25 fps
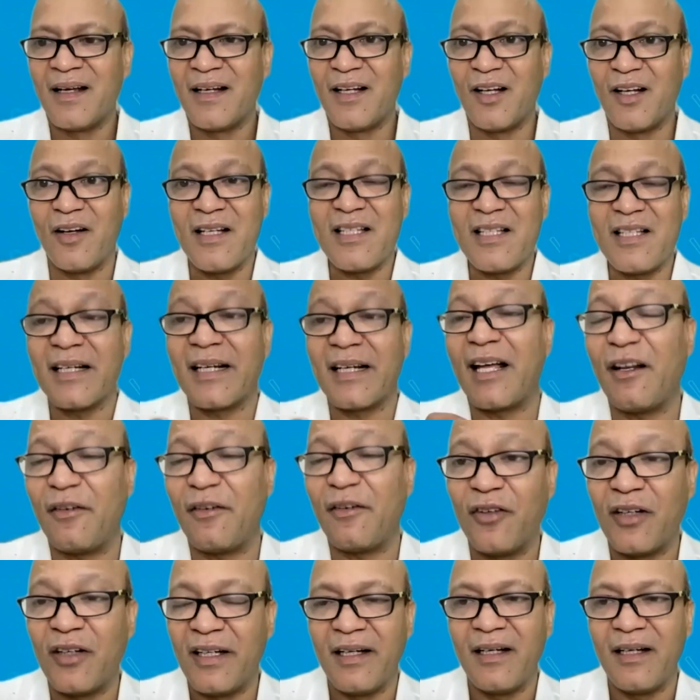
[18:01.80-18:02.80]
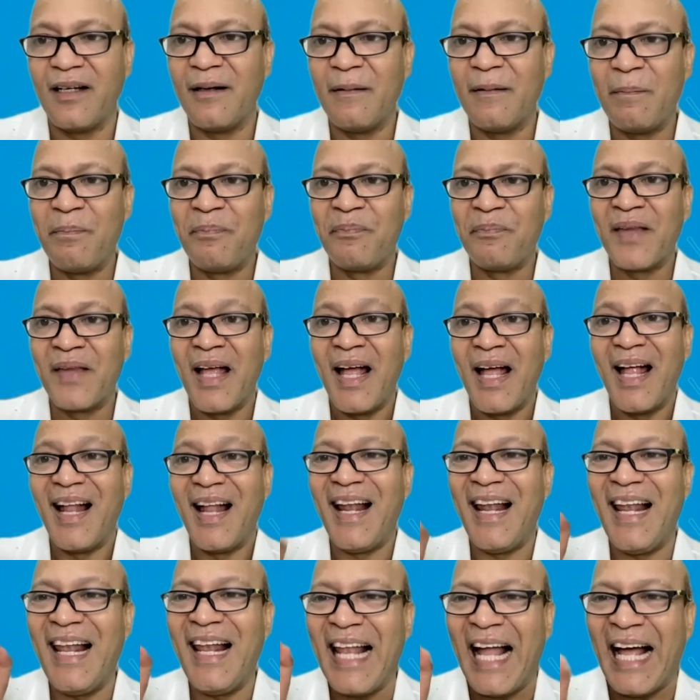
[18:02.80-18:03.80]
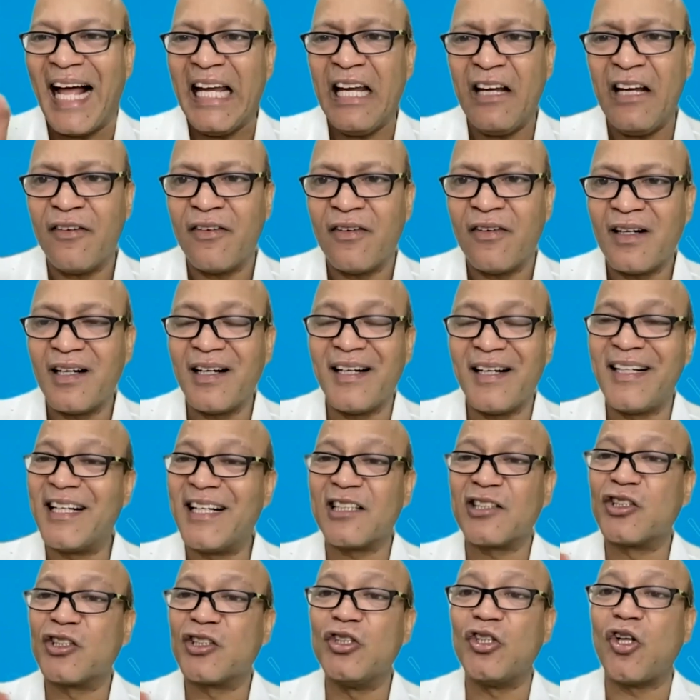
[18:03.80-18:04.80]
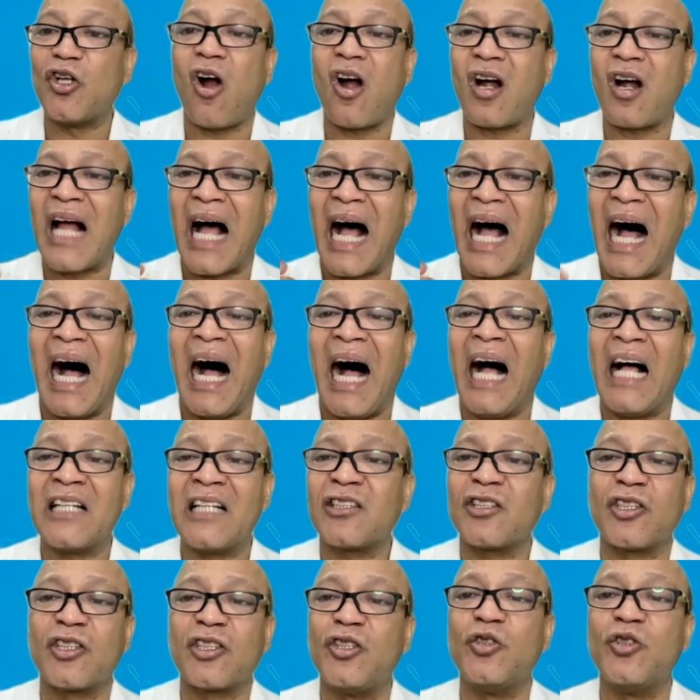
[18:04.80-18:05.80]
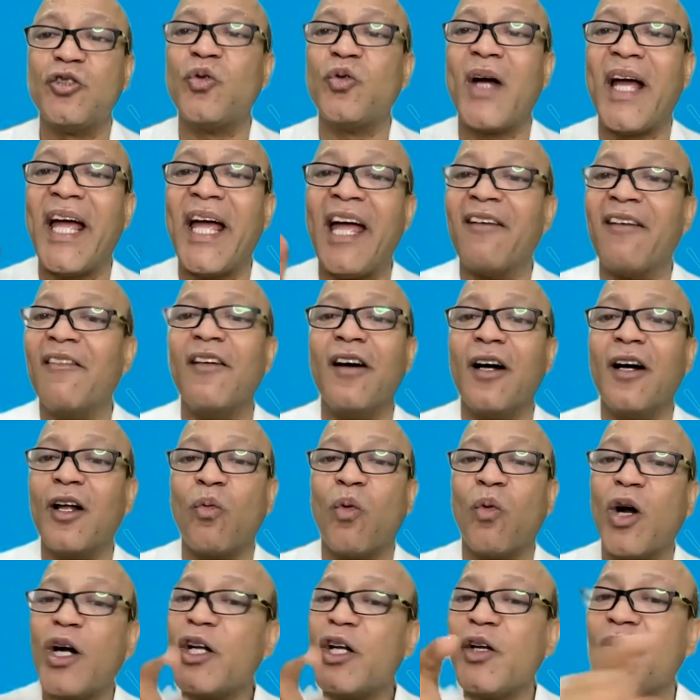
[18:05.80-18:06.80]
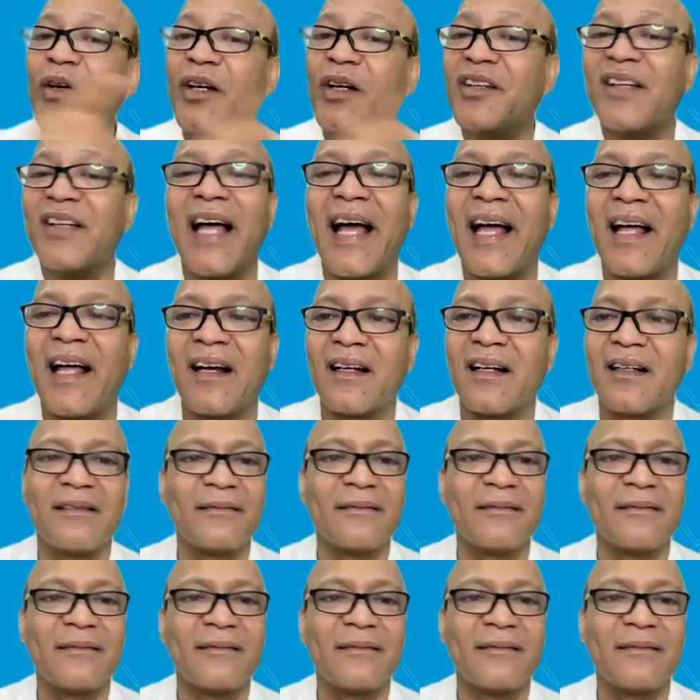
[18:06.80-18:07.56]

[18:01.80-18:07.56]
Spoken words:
Now listen carefully. Life does not ask you ever, what do you desire?